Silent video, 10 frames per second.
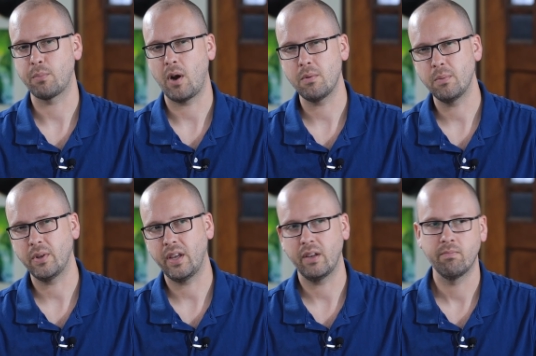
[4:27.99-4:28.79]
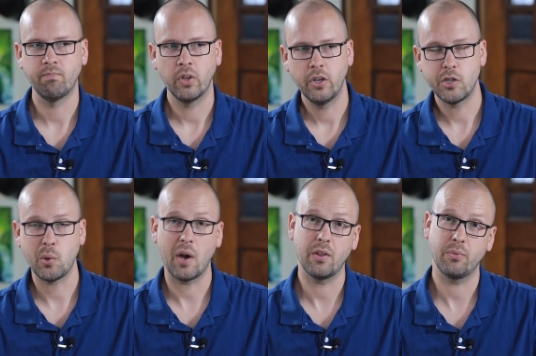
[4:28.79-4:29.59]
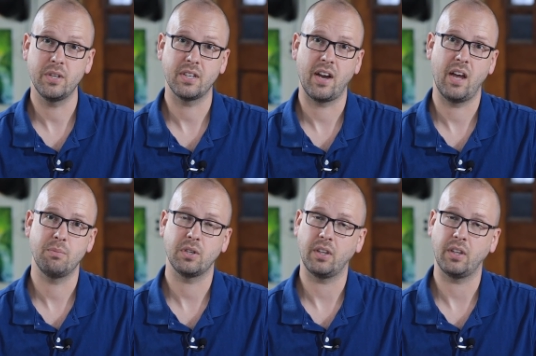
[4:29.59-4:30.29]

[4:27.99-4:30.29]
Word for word: probably 2 out of 3 times